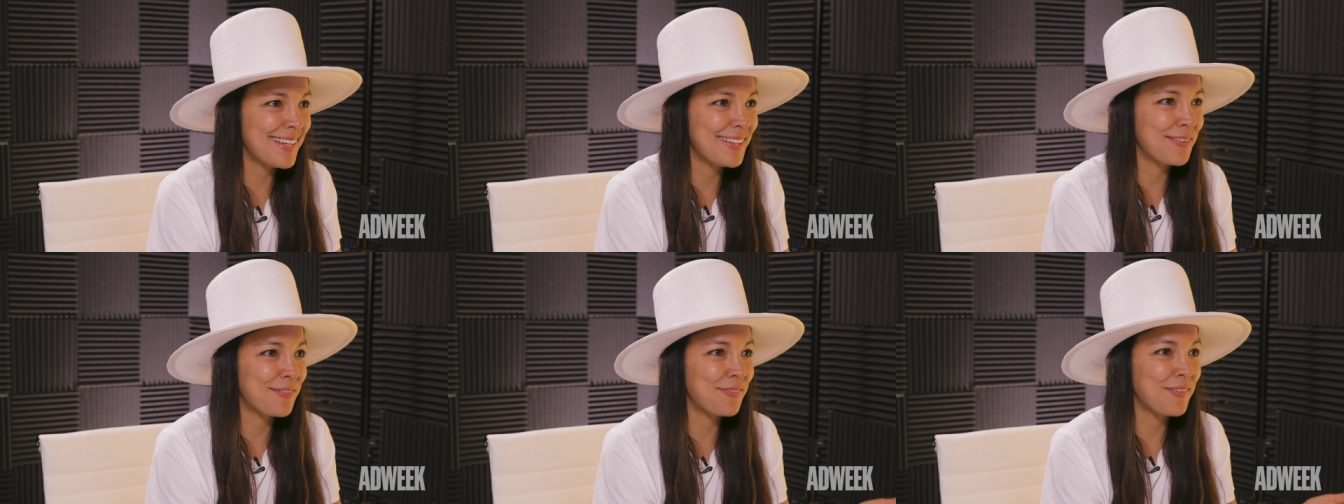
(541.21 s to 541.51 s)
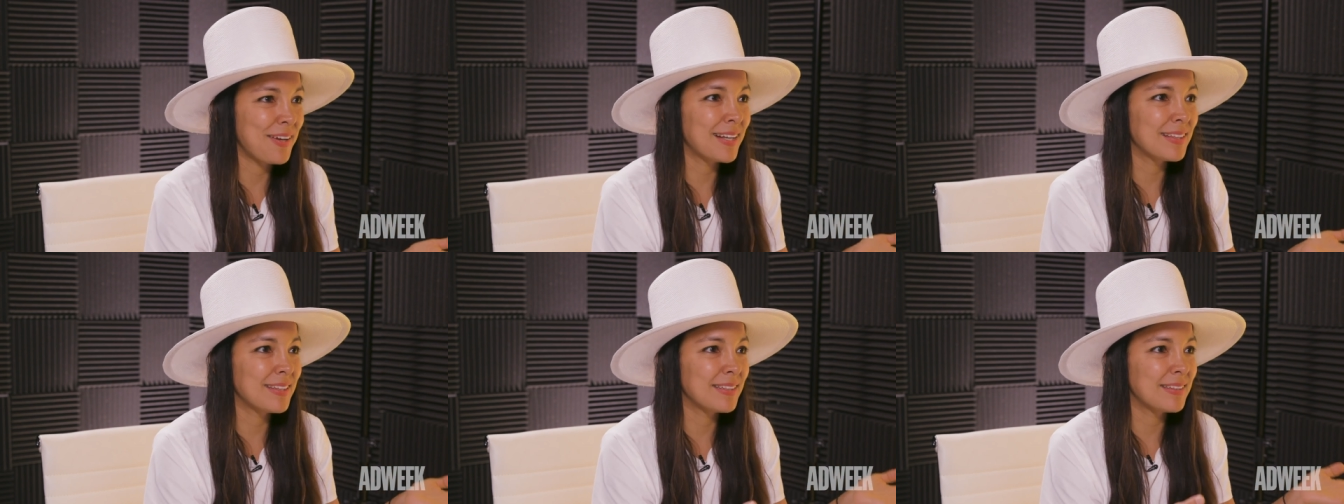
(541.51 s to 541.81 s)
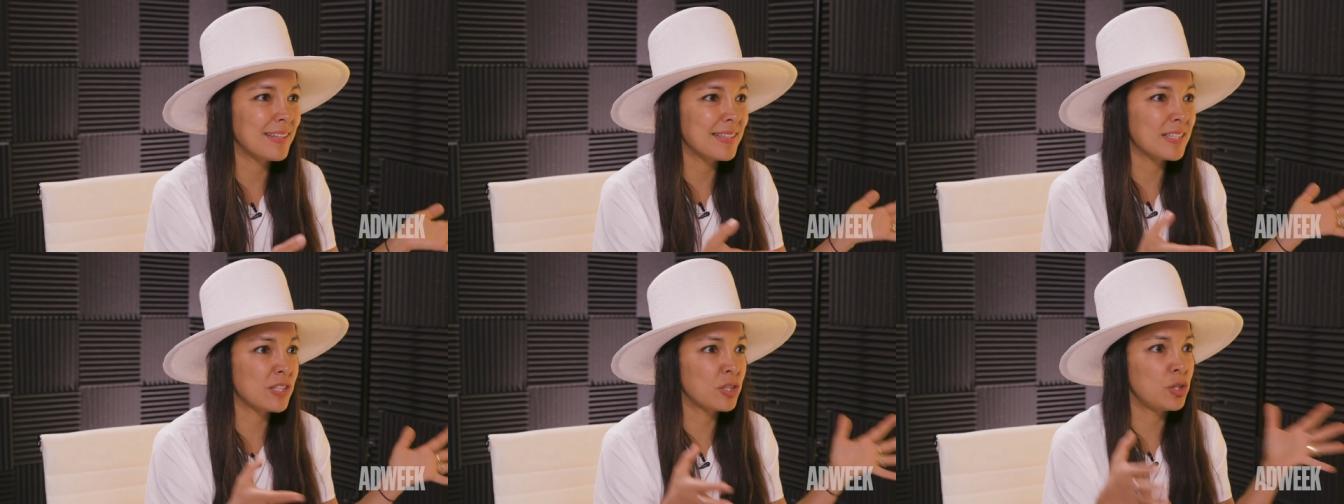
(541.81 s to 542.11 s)
and the fact that
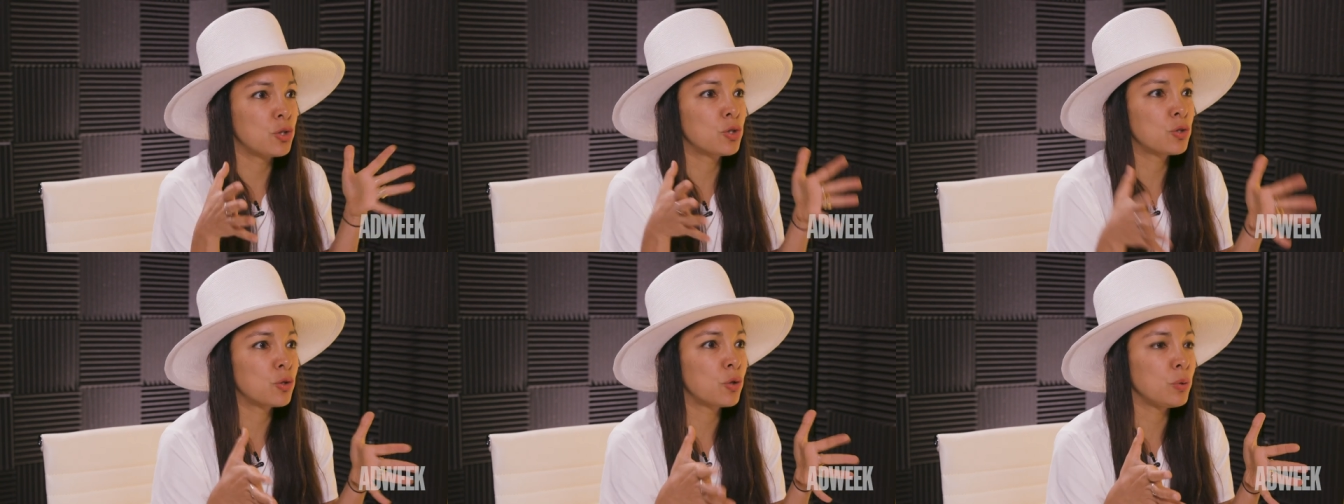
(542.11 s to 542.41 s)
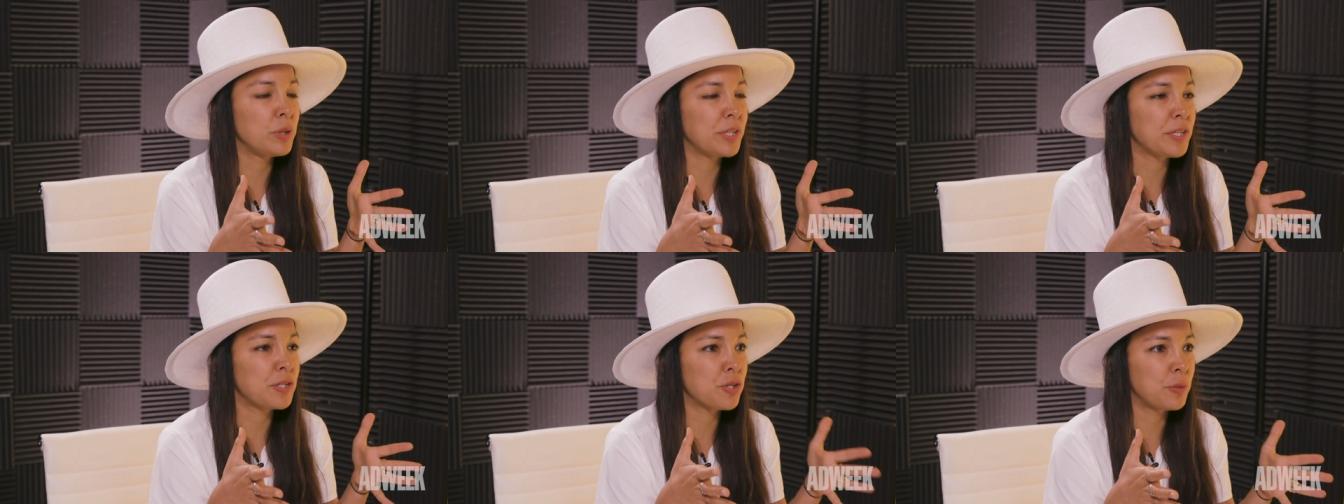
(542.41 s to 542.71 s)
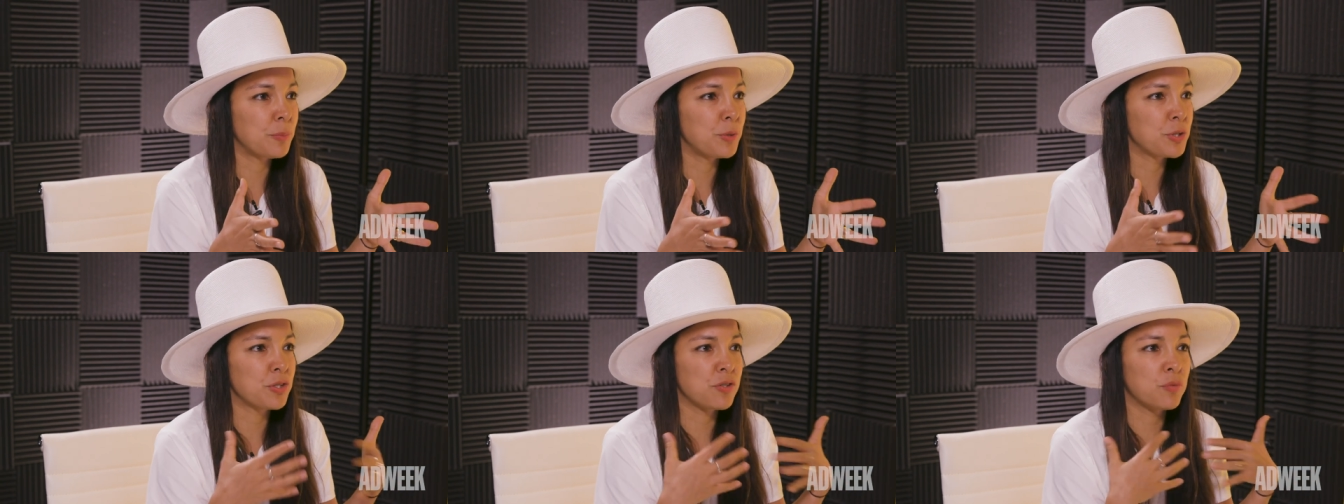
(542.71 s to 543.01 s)
that's controlling
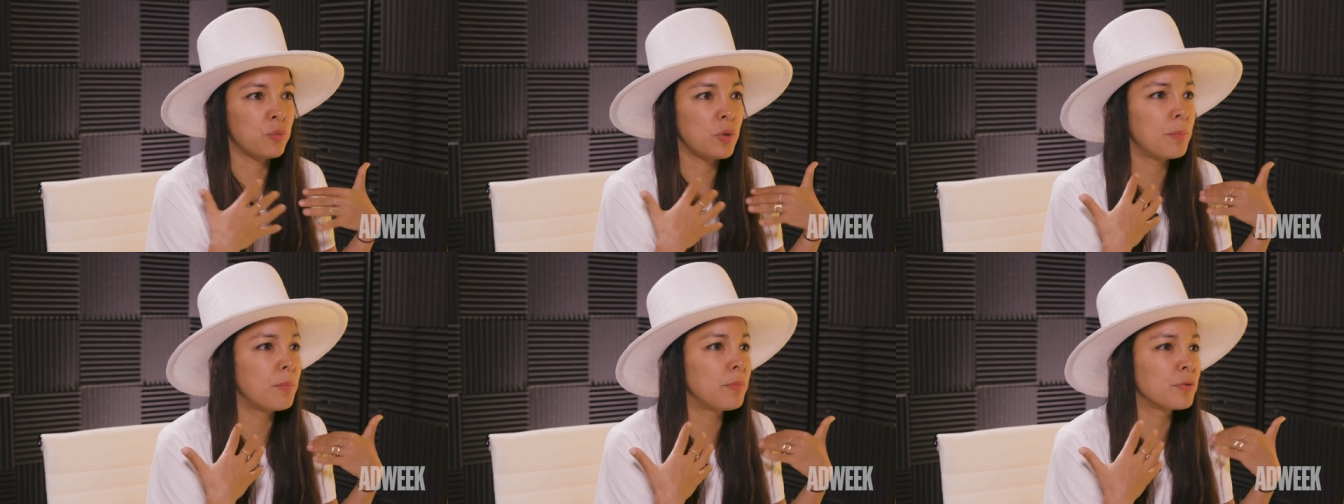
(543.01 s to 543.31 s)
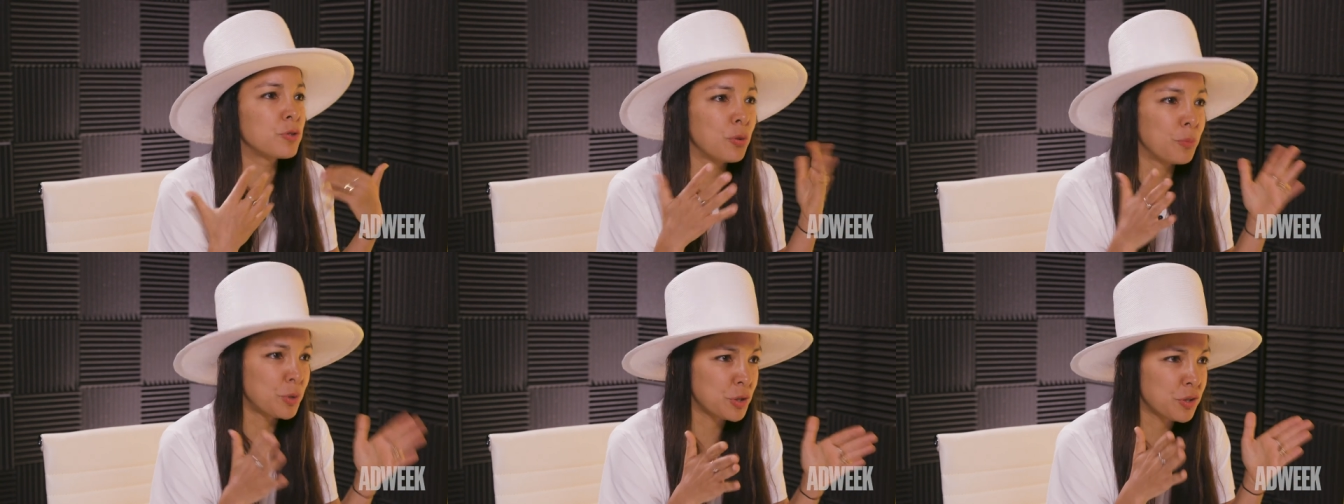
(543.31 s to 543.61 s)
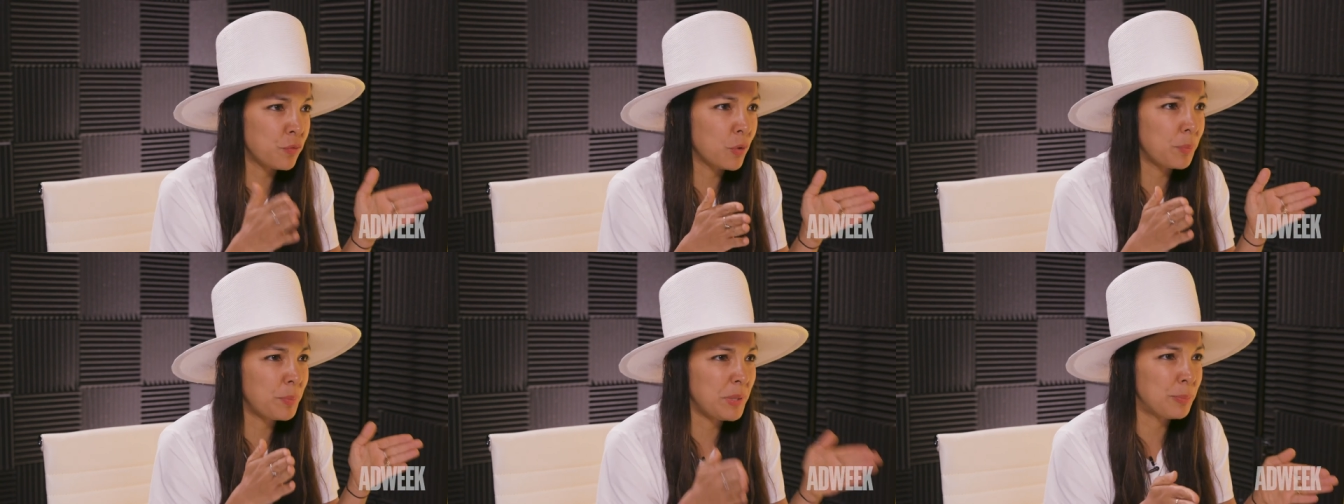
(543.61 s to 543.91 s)
so much
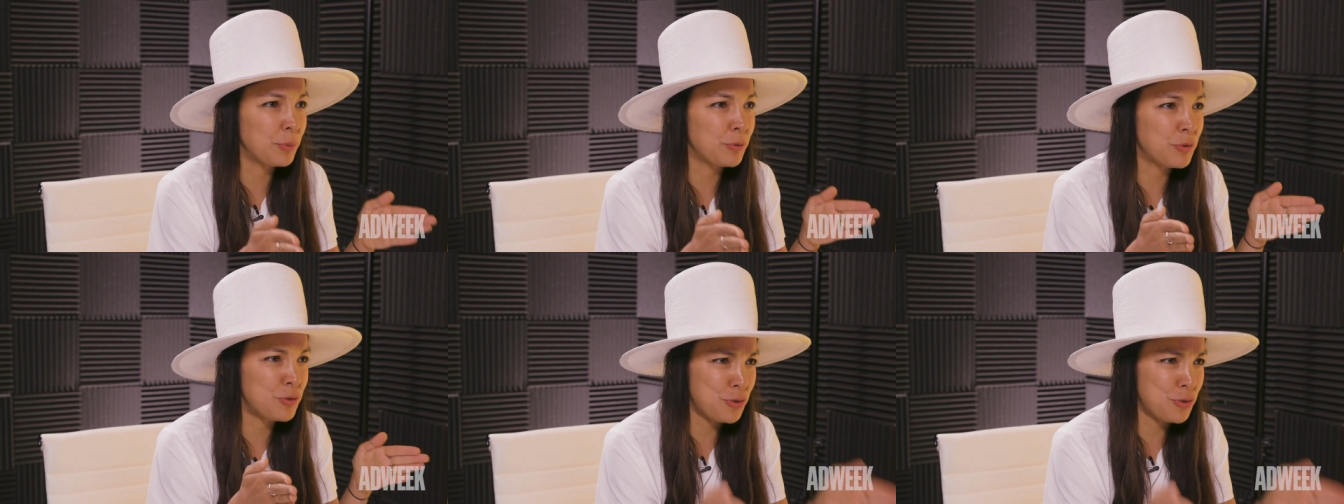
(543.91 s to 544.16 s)
of what people